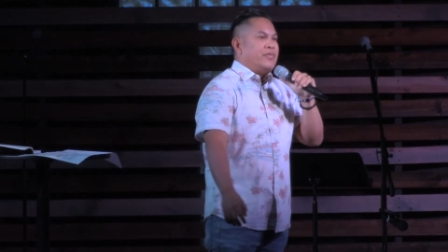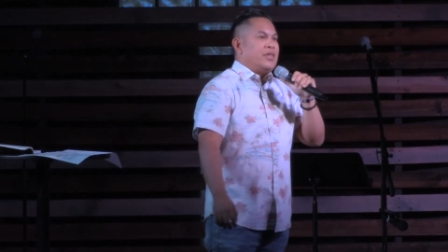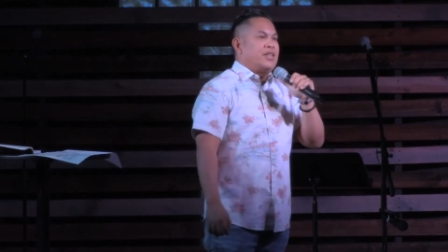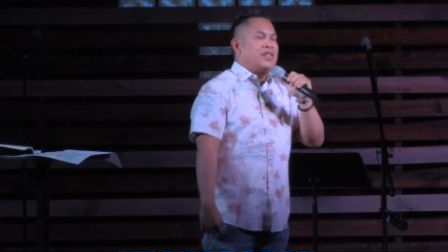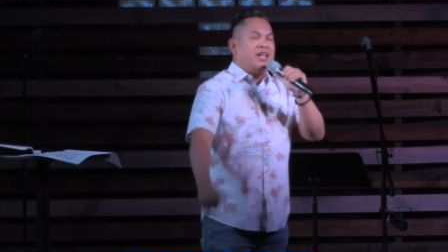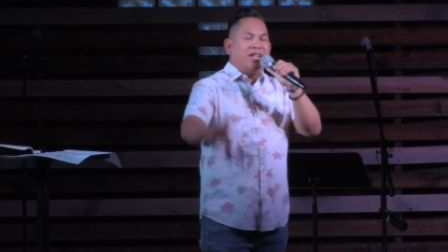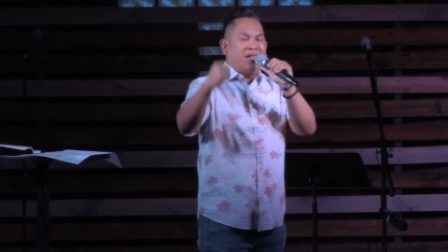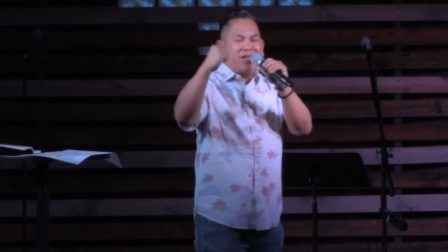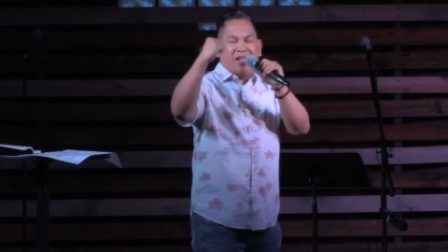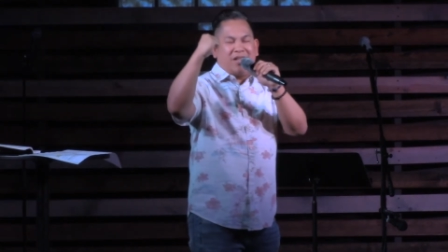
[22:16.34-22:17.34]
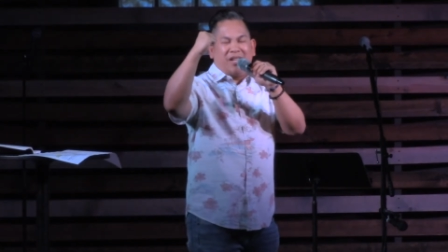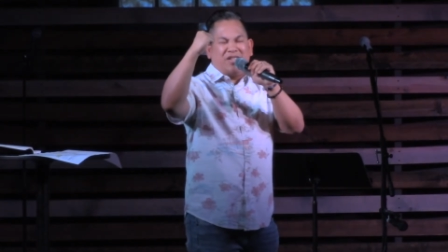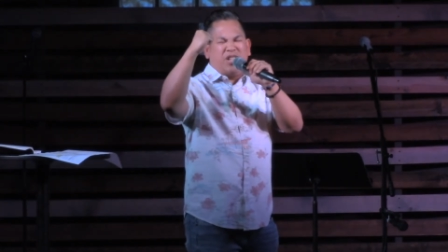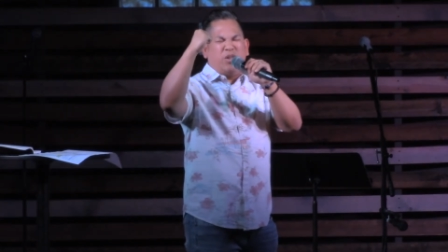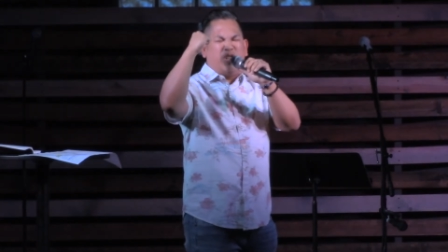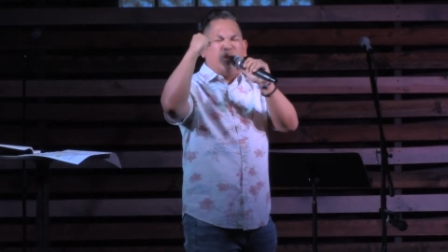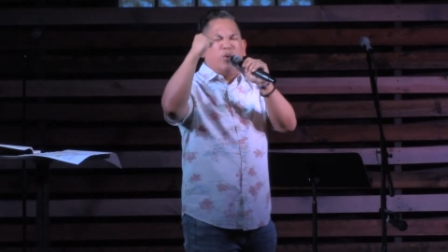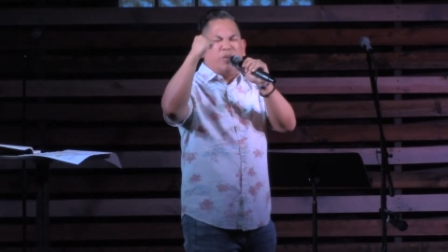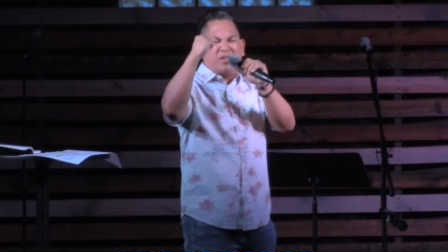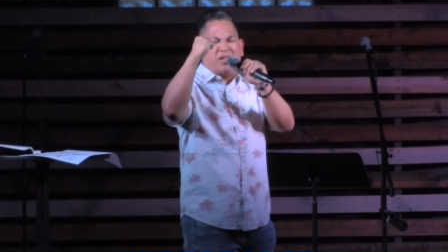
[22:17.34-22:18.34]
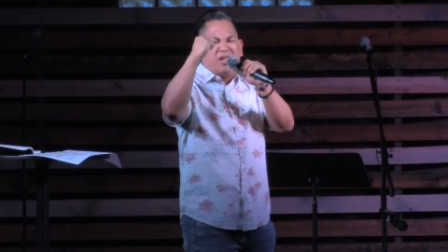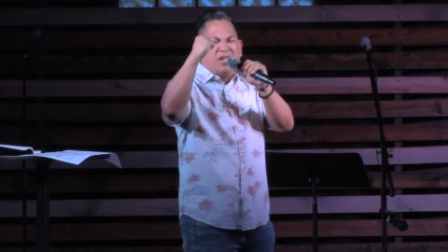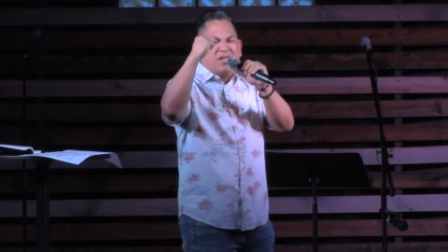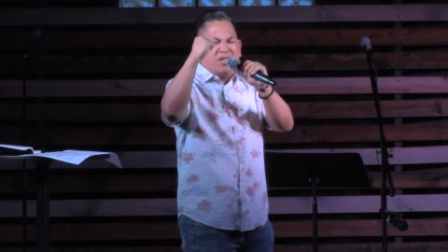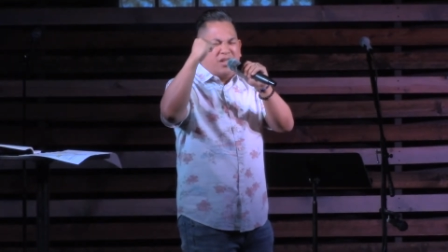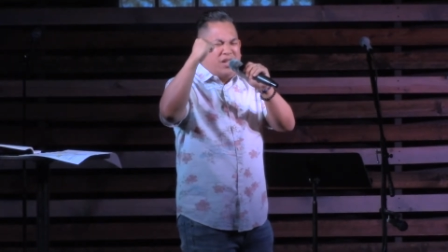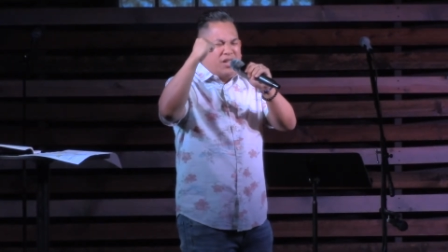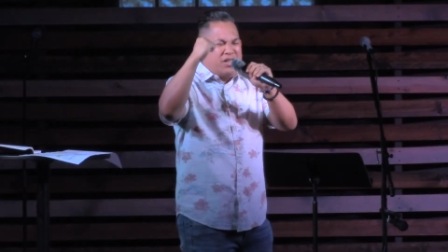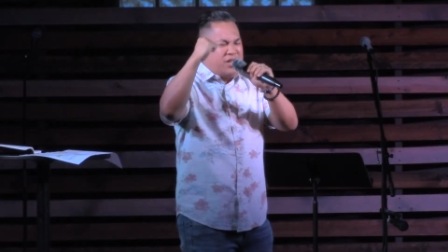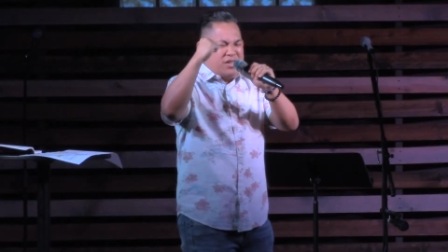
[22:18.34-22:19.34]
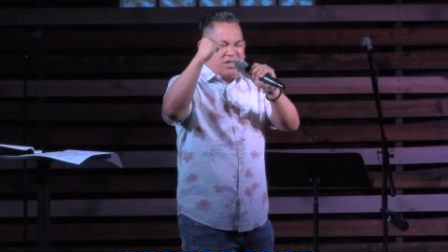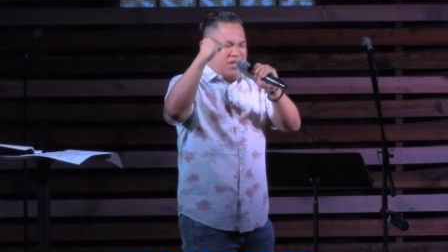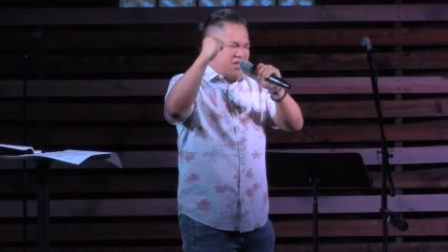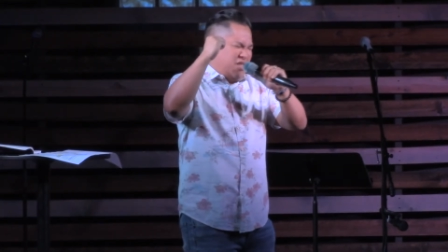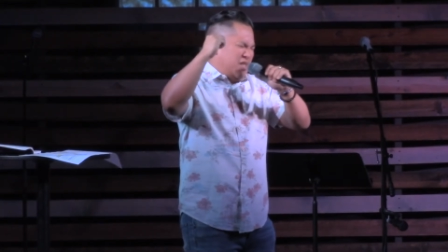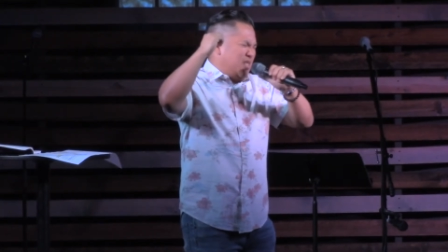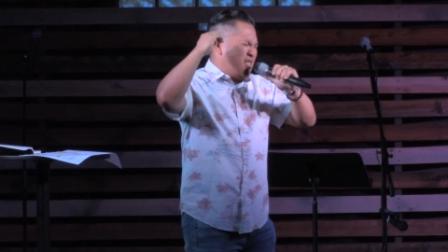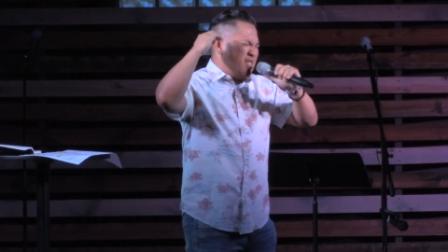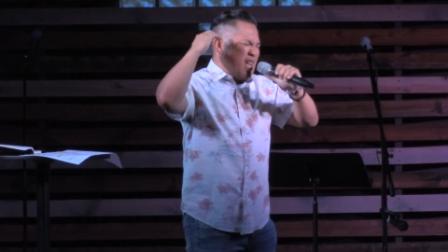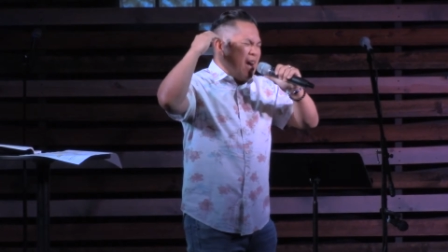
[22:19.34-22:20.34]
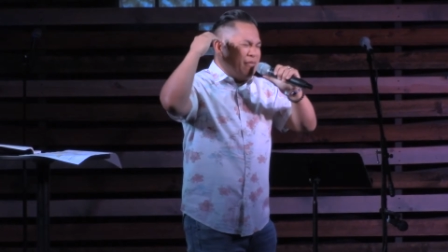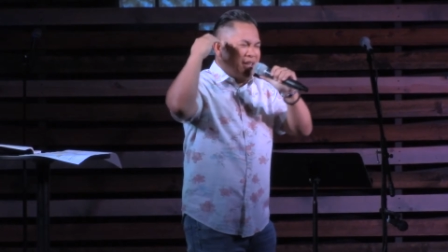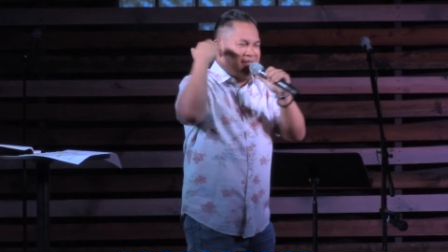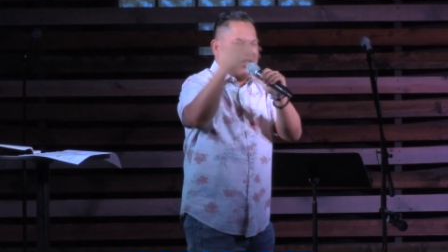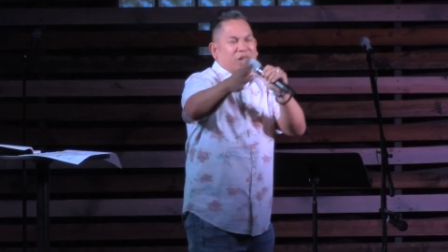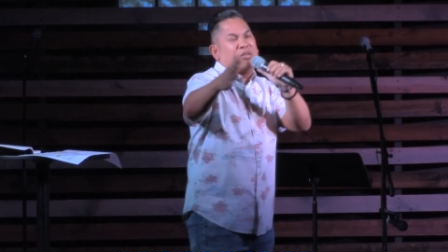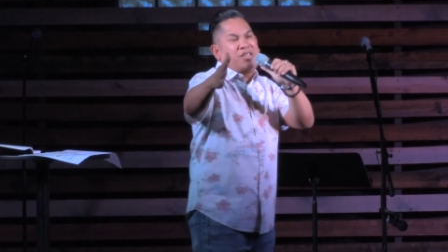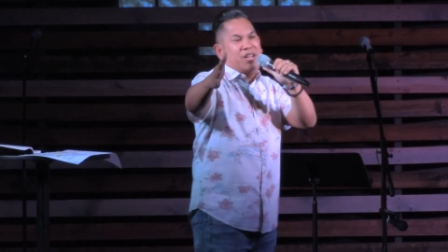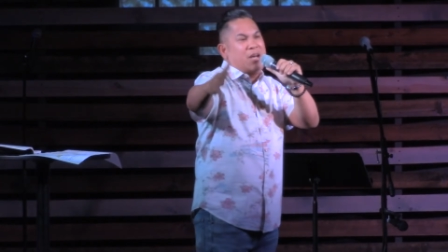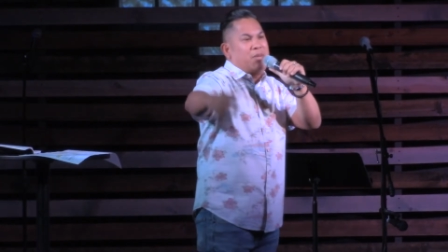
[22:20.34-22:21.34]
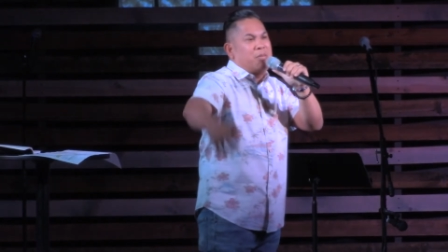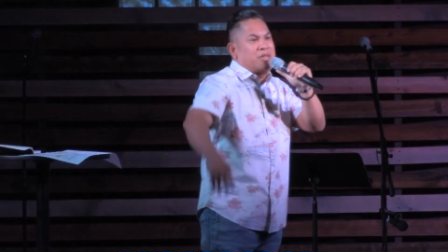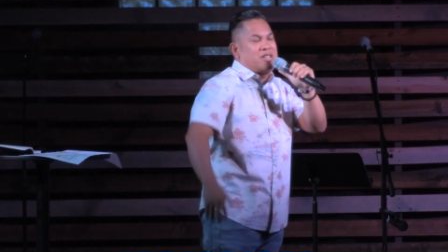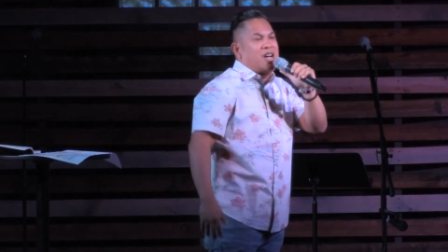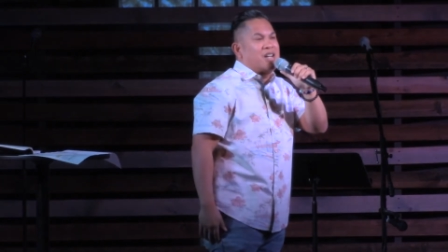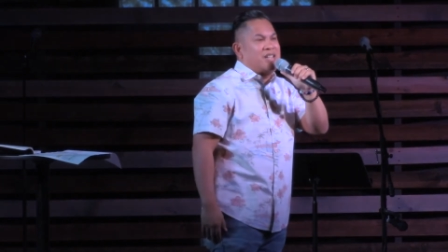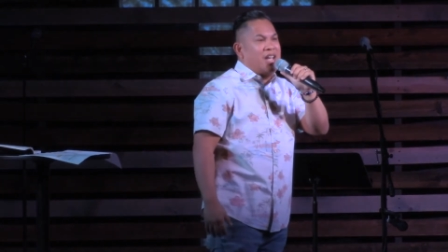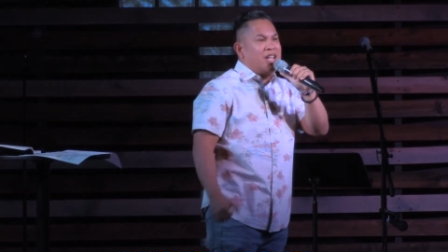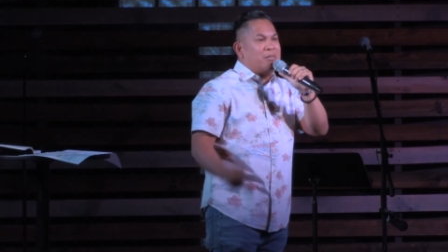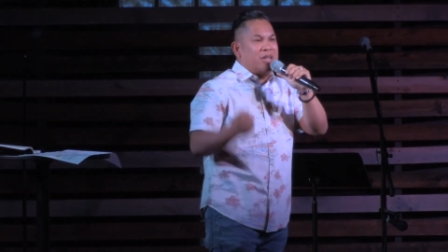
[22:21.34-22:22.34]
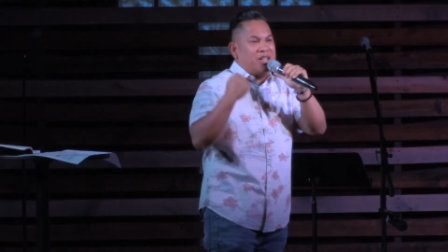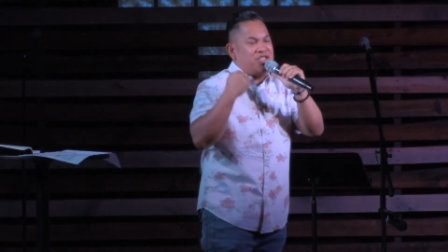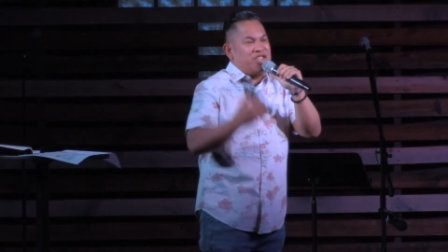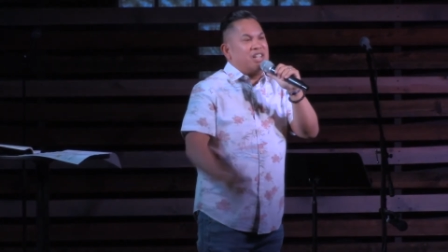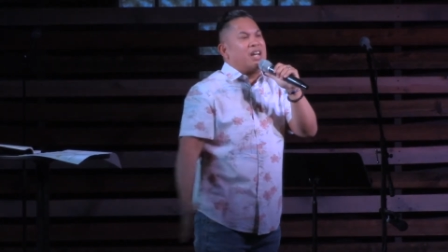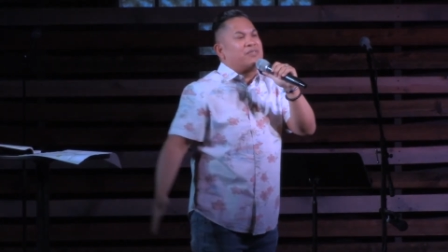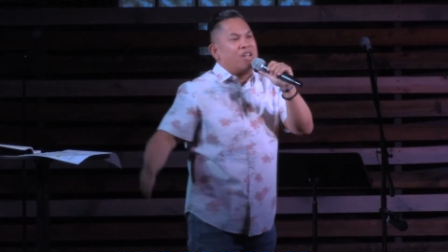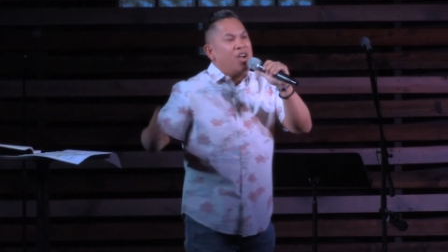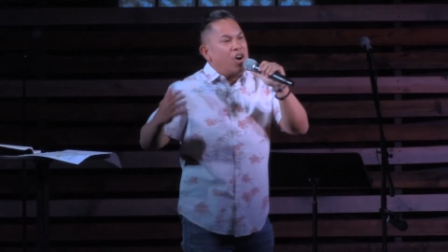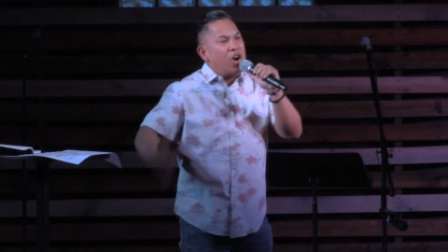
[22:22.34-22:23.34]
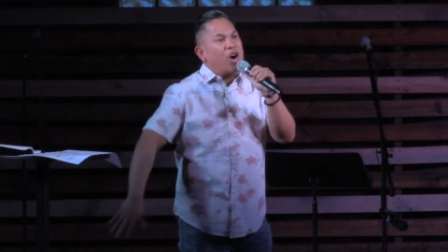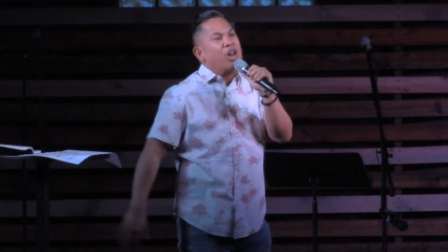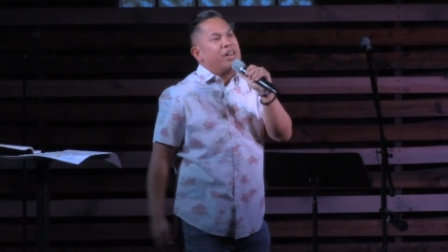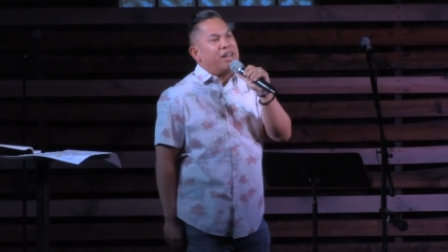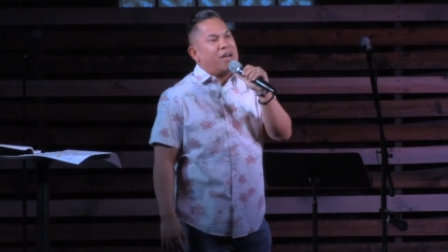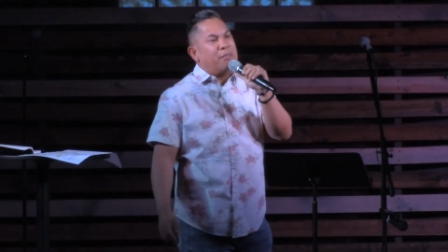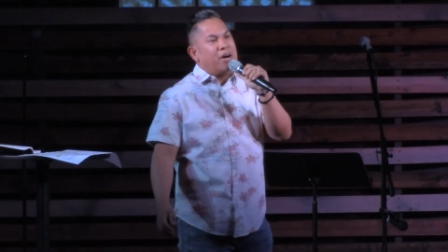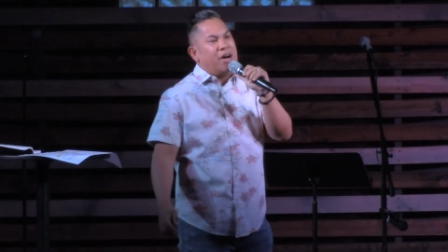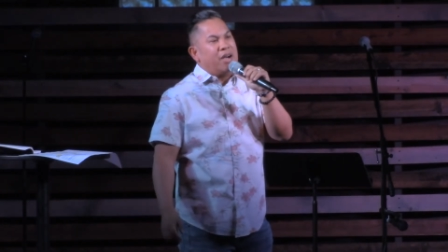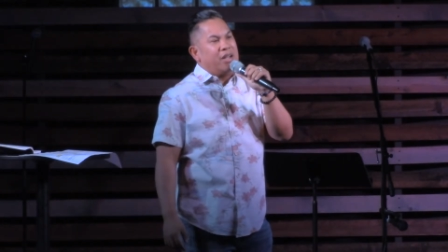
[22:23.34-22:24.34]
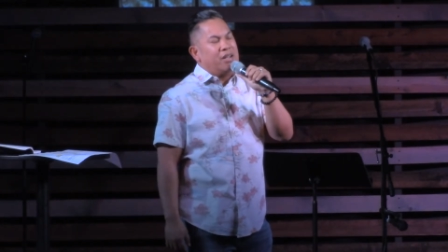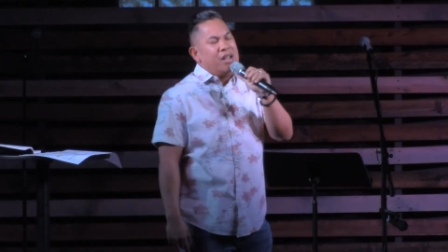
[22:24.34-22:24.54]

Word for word: The thing that, that, that she used to, to, to, to just have an excuse to not be able to talk to anybody, she left all of that behind.